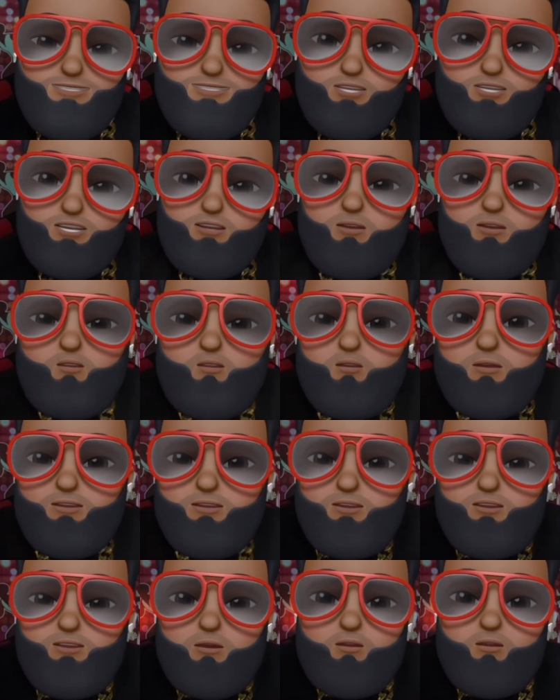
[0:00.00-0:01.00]
You you
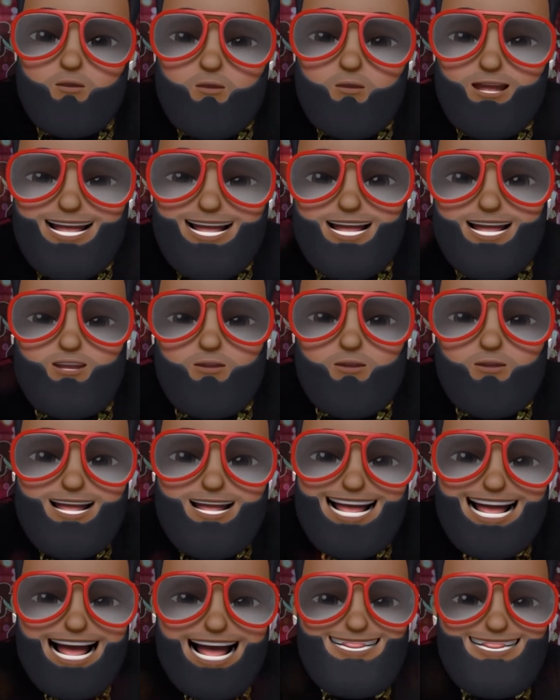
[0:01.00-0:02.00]
you you you wanna you
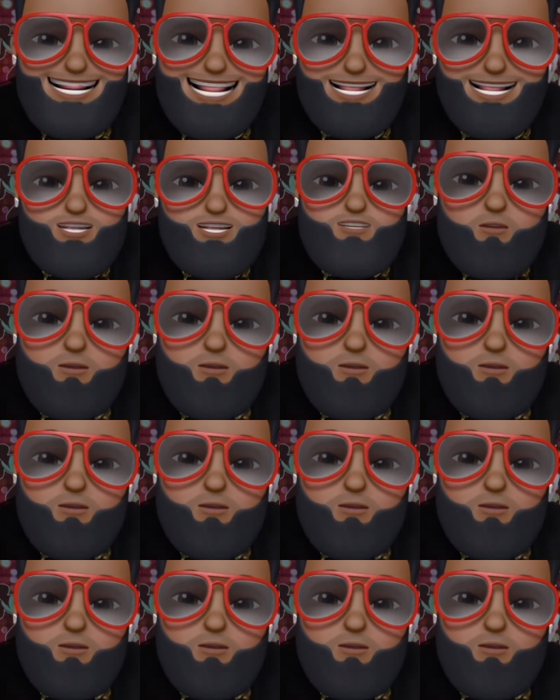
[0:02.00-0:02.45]
wanna act like it's